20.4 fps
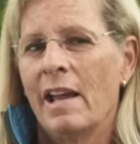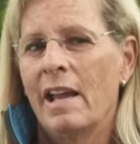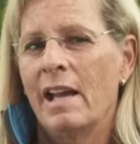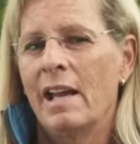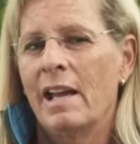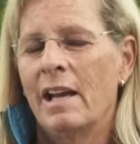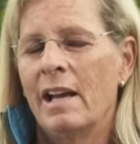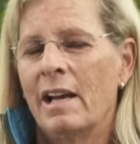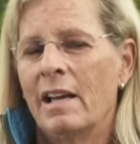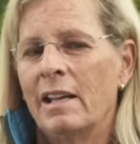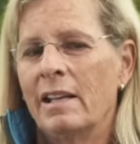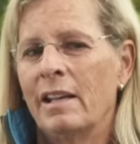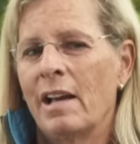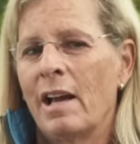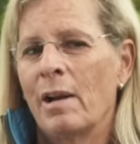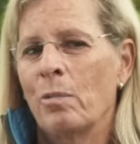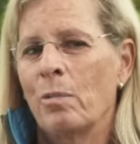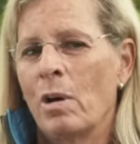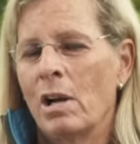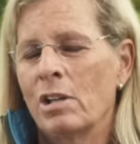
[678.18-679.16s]
And
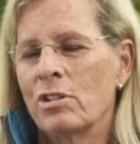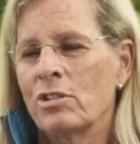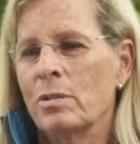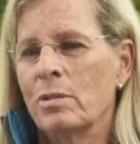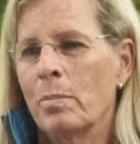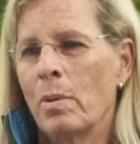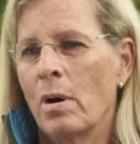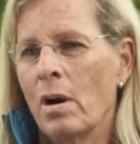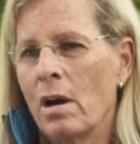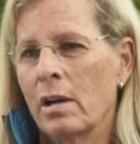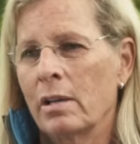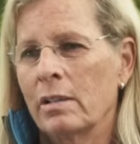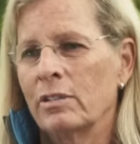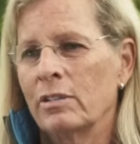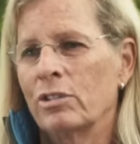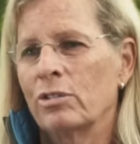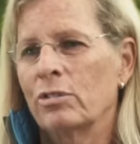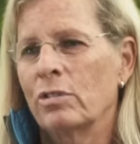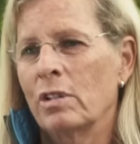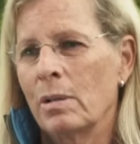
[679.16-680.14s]
I watched the bog
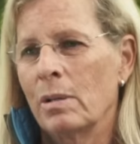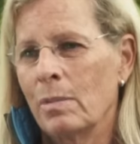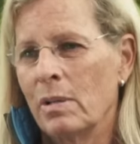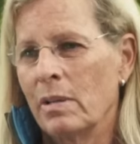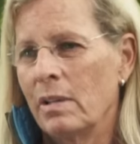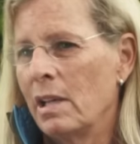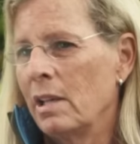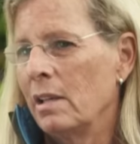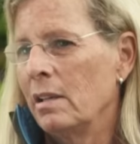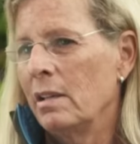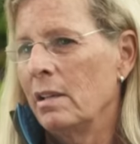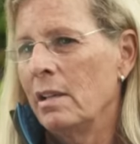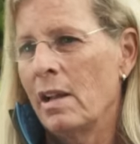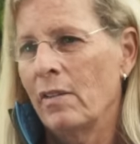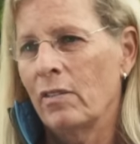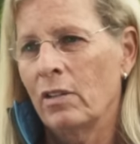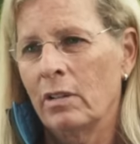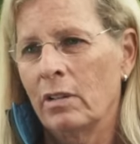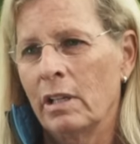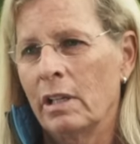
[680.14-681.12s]
and the stream and they
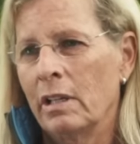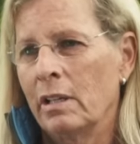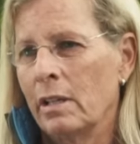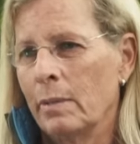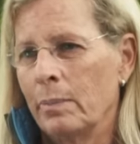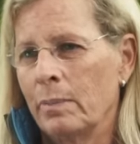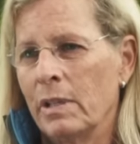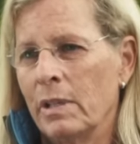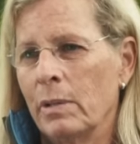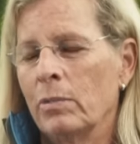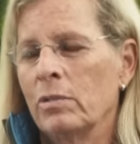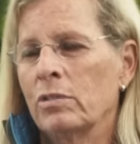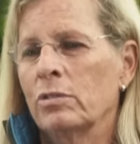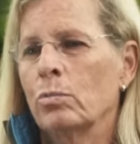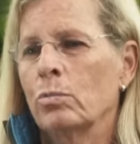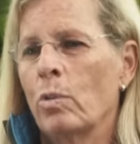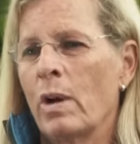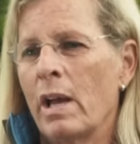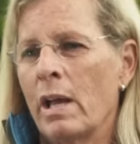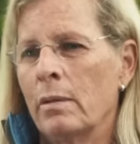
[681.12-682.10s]
never let up. It
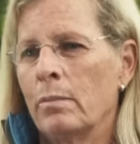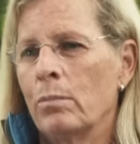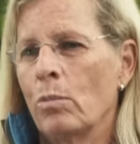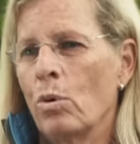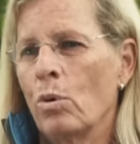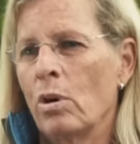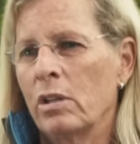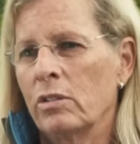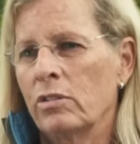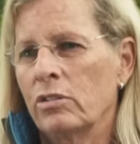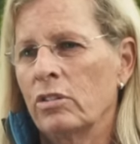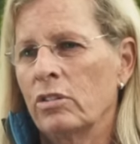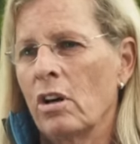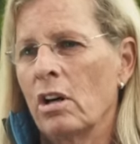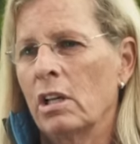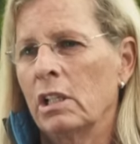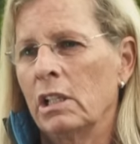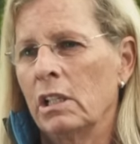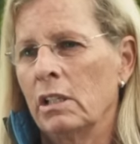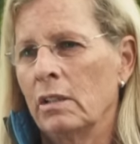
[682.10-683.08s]
was wet, moist,
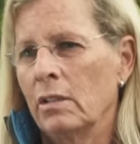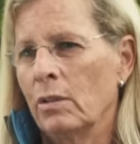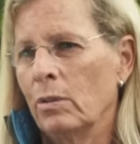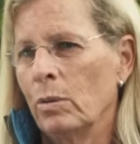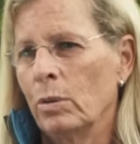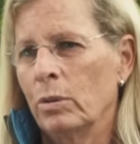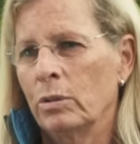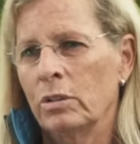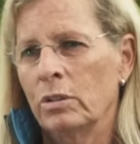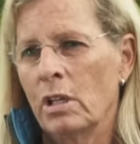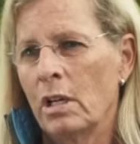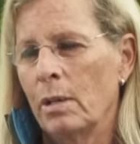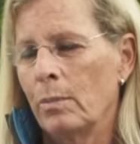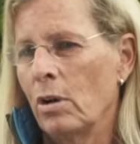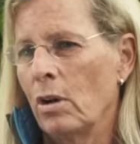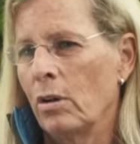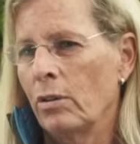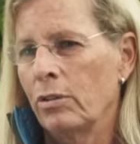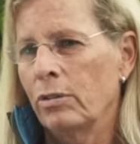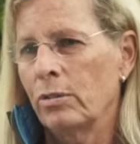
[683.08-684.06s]
soggy the whole time,
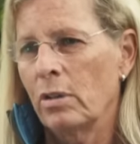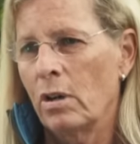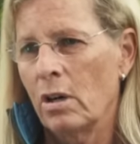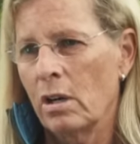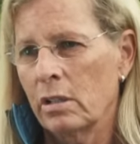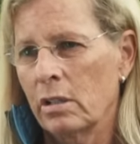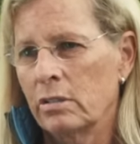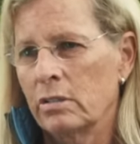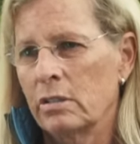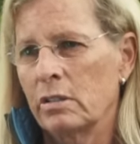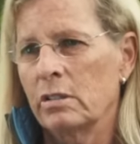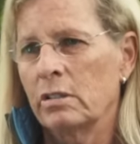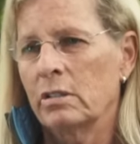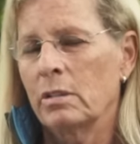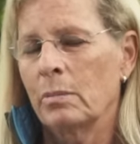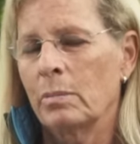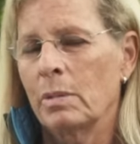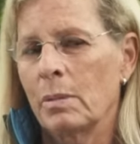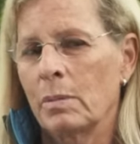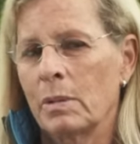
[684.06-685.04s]
all through August into
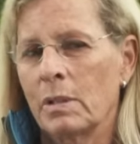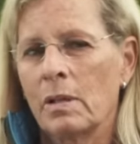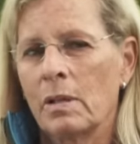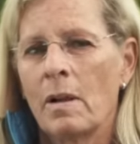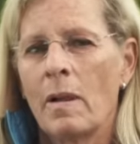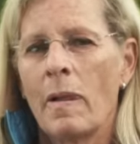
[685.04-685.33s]
September.